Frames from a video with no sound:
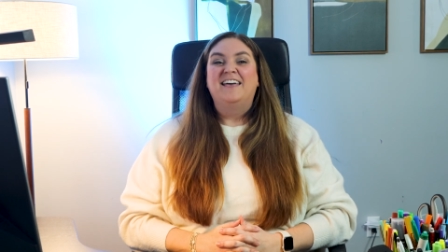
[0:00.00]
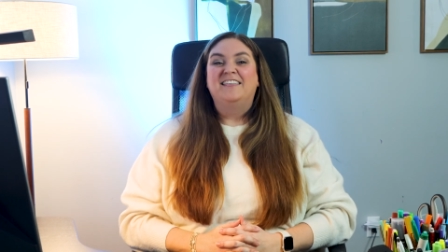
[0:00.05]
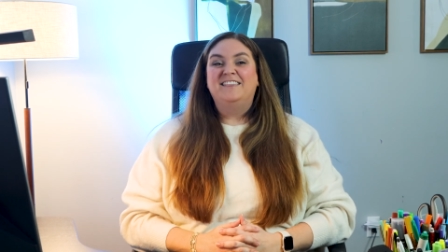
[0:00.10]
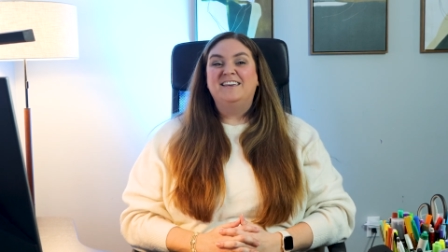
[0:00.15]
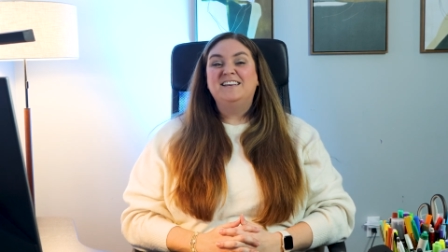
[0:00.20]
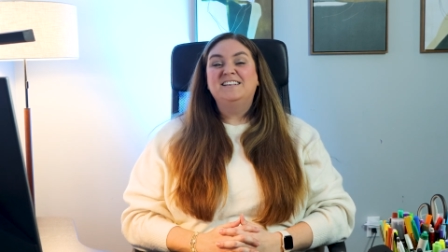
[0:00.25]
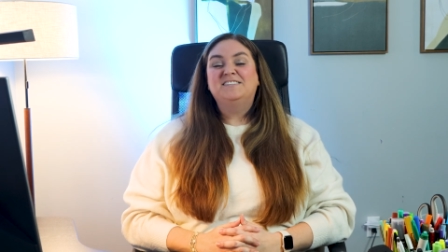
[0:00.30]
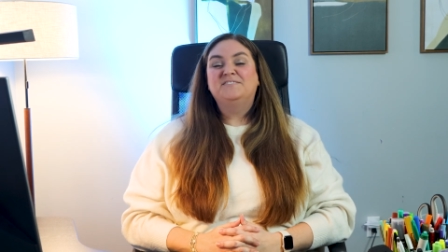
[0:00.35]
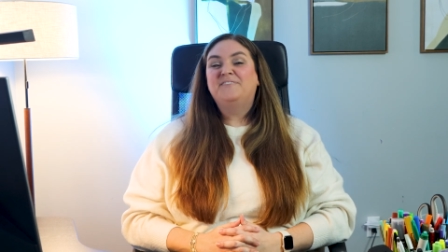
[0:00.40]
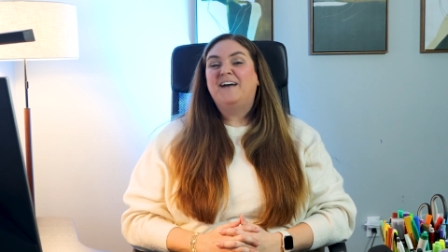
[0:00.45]

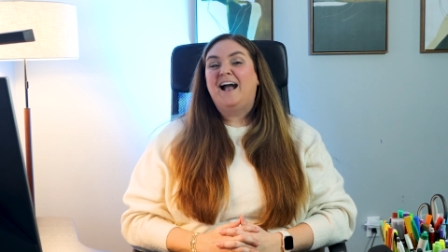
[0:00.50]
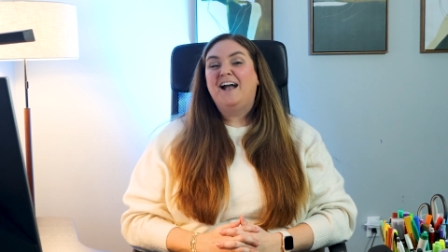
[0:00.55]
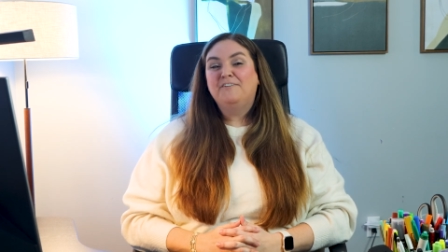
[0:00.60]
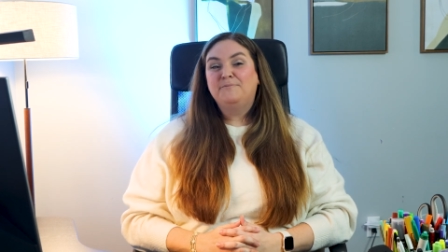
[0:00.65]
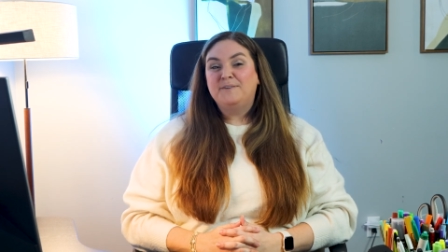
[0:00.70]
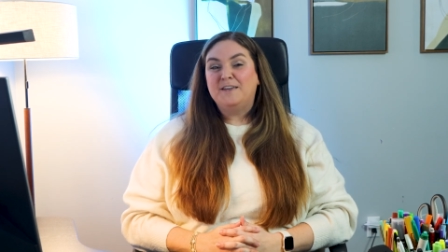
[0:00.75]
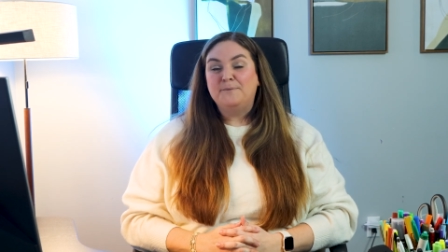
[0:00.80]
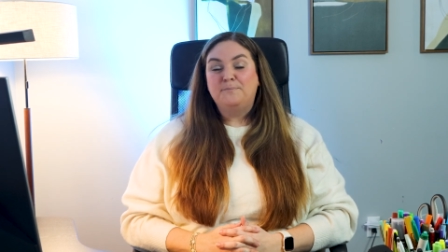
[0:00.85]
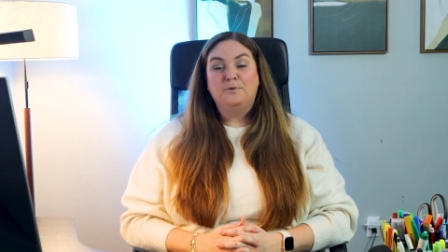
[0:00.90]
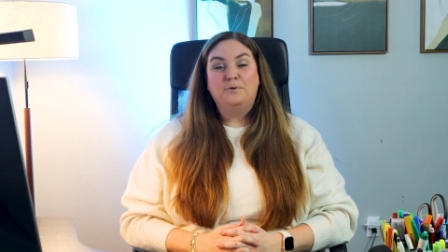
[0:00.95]
These
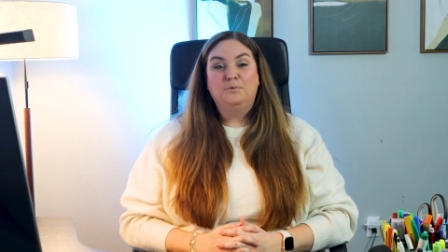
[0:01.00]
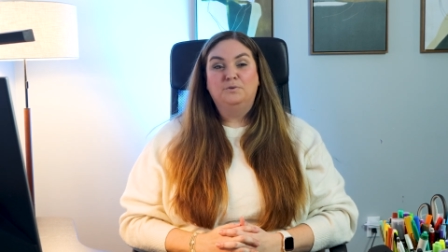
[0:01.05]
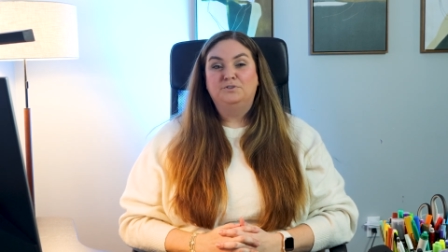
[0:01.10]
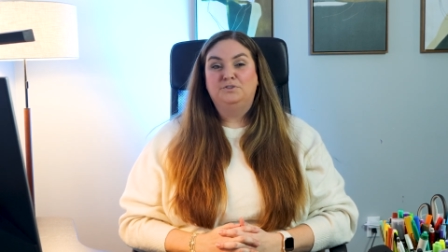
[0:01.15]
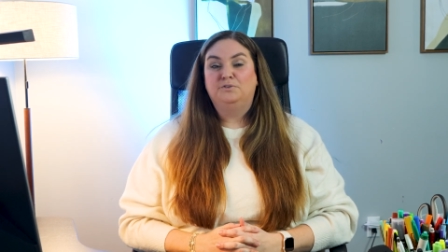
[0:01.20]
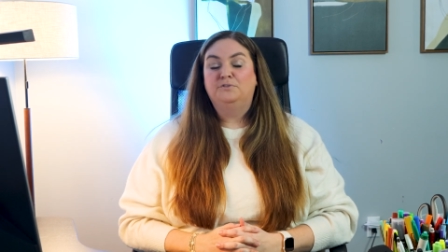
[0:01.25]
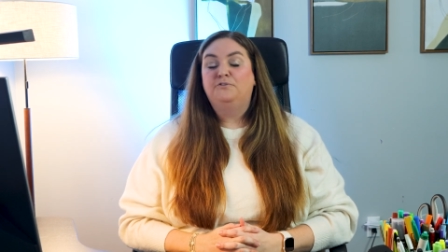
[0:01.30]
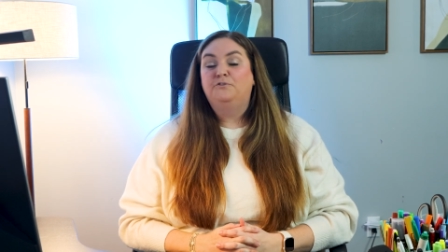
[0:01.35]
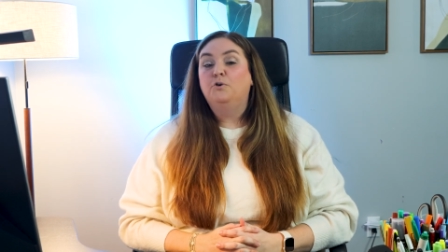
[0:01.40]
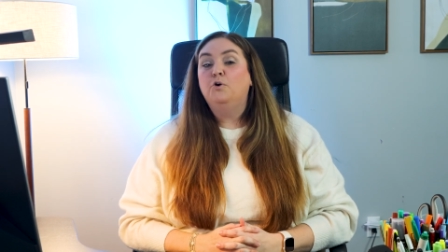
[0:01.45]
5 people will
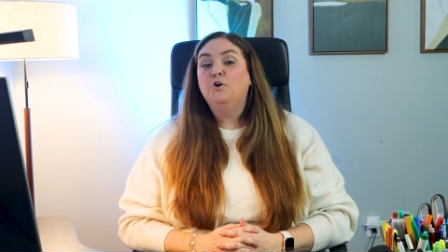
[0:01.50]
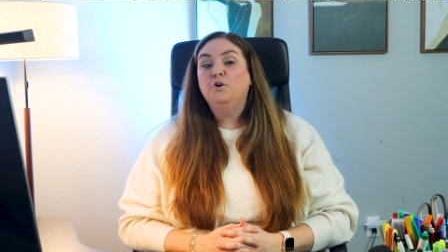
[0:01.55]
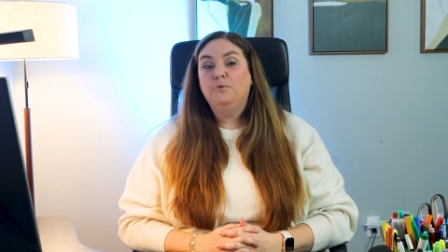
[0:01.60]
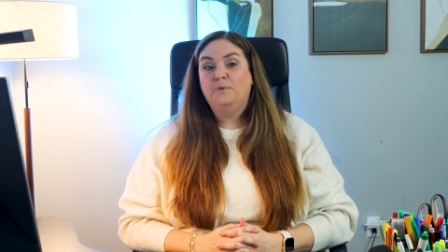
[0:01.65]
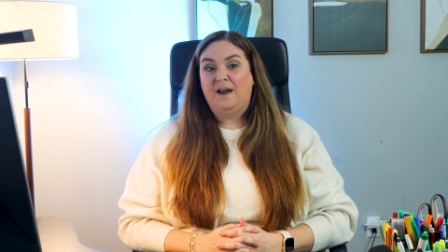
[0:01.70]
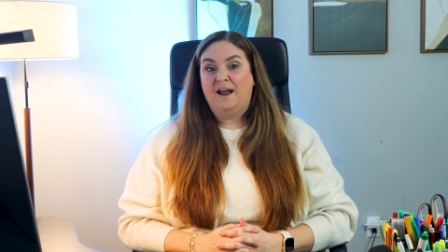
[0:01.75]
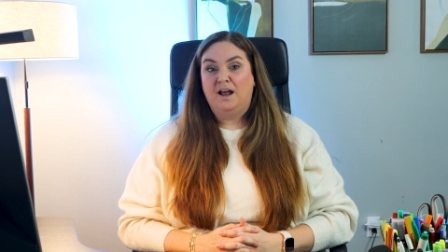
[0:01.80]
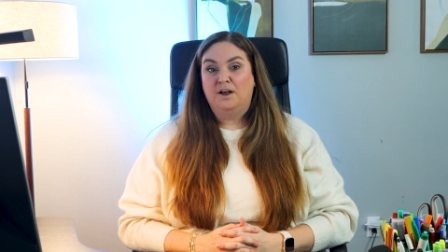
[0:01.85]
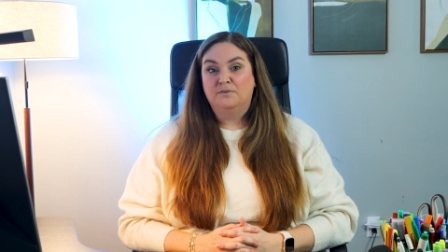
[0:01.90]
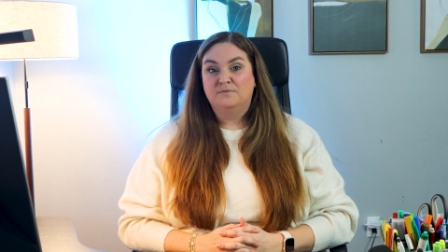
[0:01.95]
do
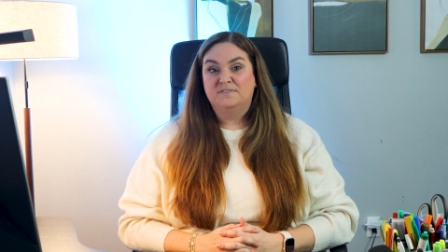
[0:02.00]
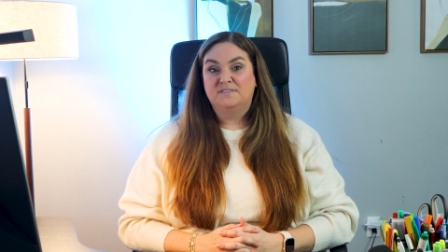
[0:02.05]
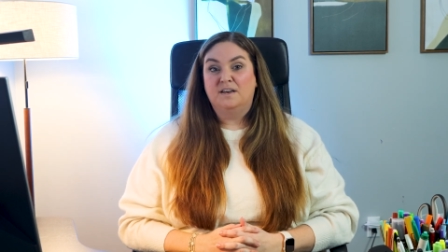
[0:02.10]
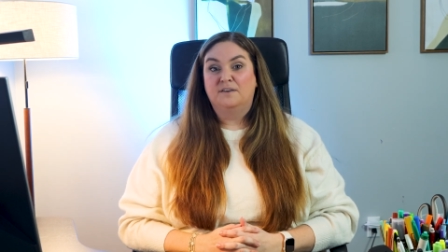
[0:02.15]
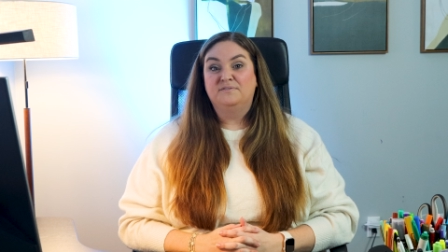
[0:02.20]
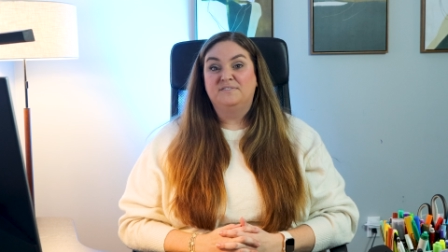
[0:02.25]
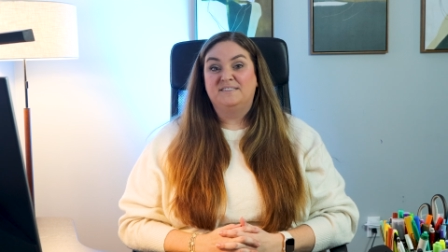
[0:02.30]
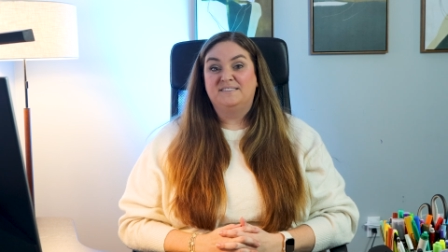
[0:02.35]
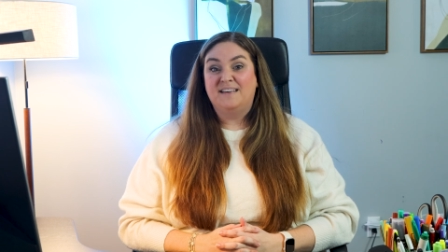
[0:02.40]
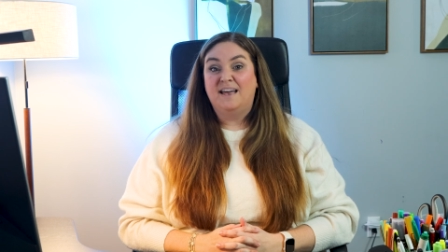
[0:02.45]
4 rounds
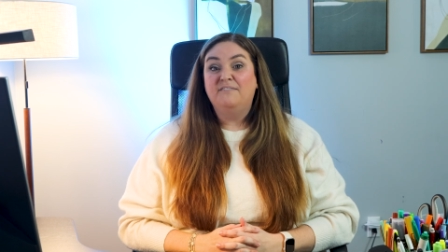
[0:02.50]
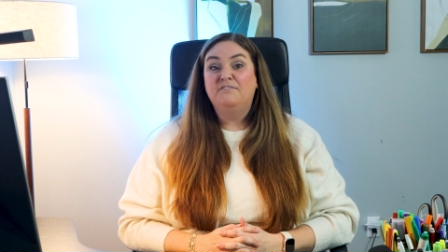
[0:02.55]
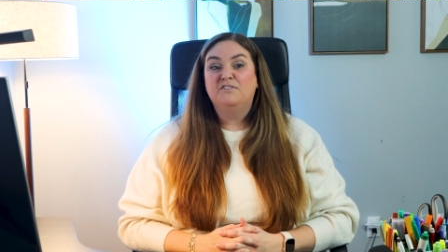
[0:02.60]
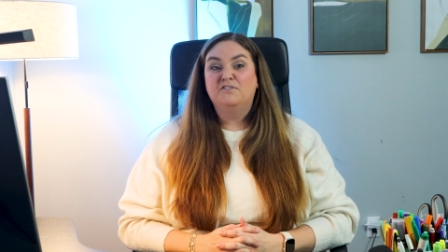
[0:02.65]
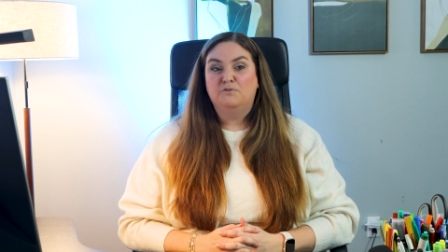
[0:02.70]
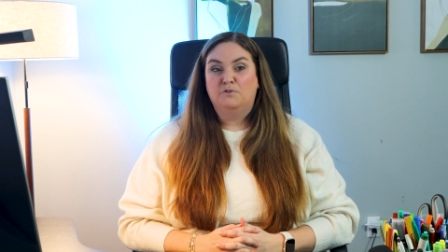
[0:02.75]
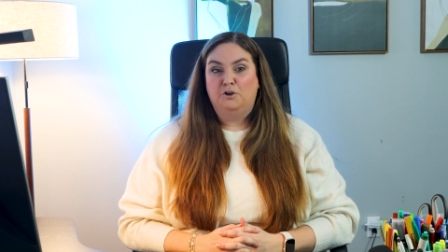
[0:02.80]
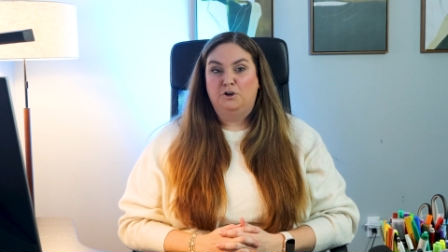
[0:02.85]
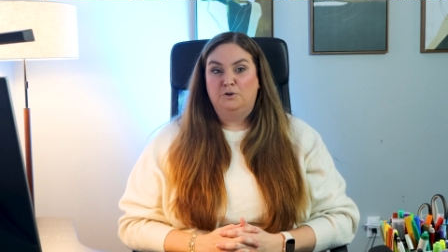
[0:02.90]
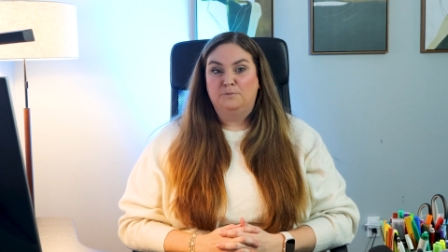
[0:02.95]
of
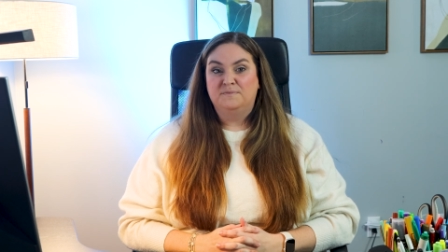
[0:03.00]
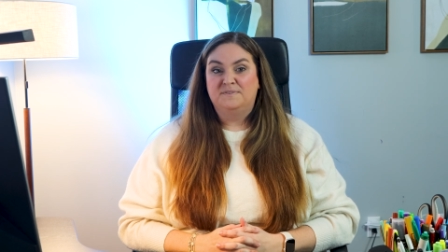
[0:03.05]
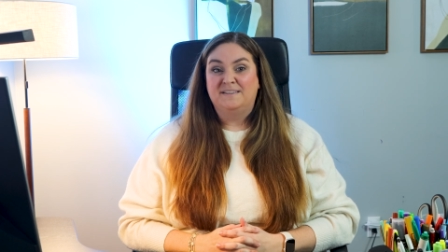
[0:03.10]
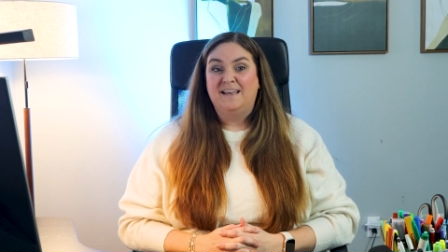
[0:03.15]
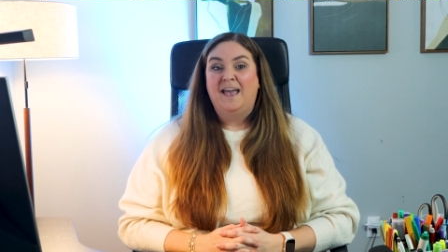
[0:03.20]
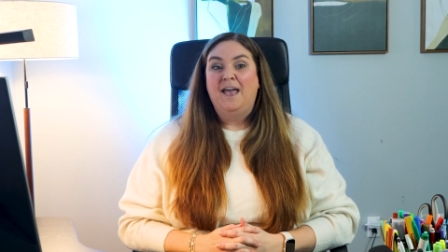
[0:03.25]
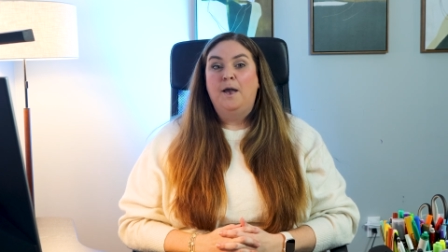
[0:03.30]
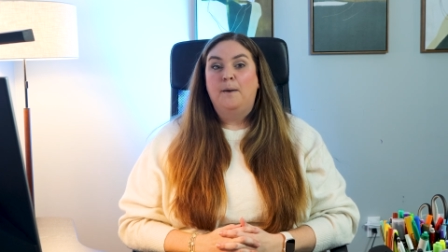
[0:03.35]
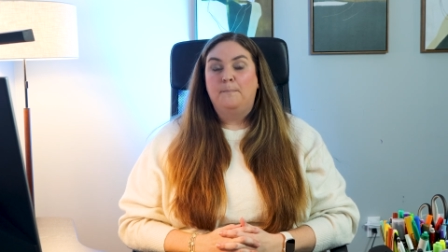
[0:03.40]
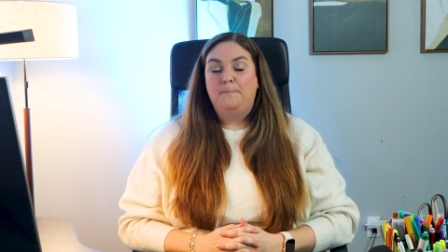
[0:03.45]
7 rooms